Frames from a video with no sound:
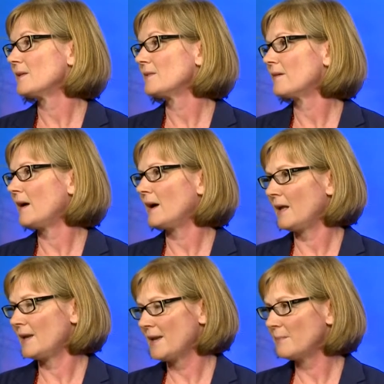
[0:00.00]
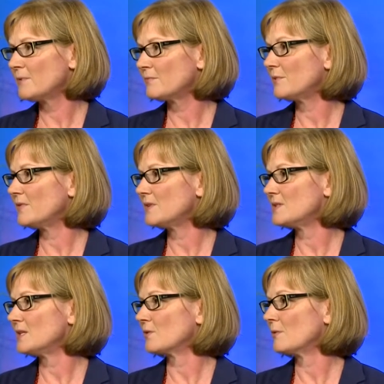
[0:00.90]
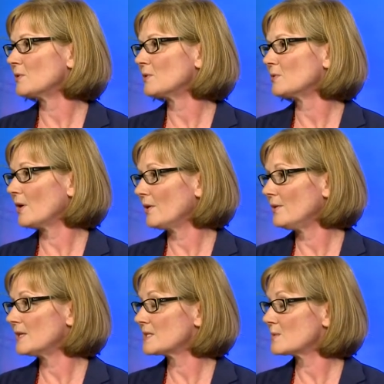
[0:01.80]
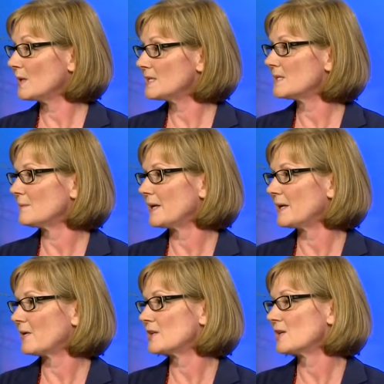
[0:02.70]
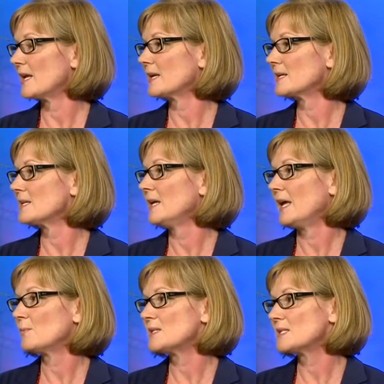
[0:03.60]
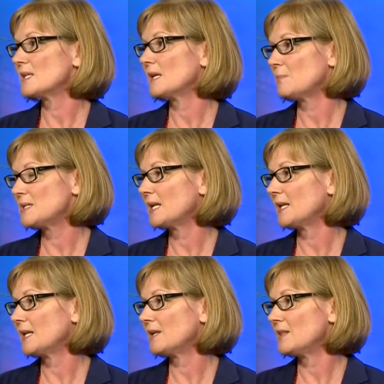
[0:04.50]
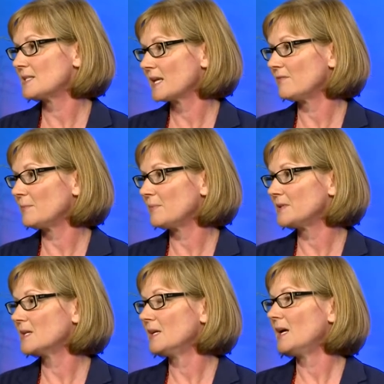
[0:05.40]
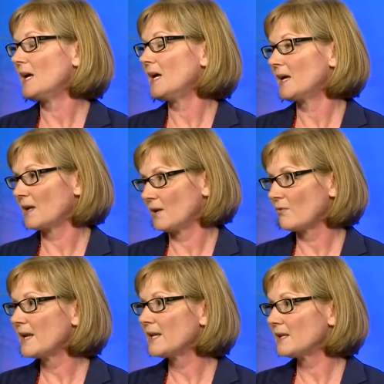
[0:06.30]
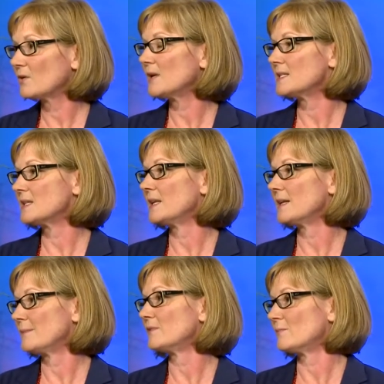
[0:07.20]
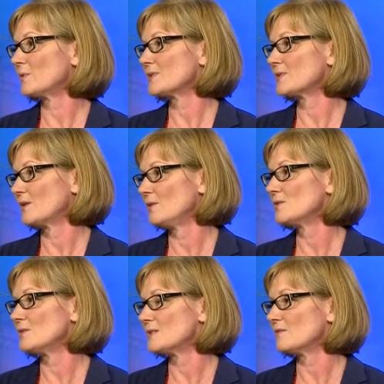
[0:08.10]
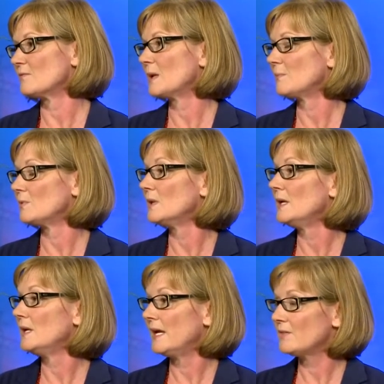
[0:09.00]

There are a number of provisions in the Criminal Code as well as in the Migration Act, and we're seeing, particularly under this government, a great increase in the number of prosecutions of people, and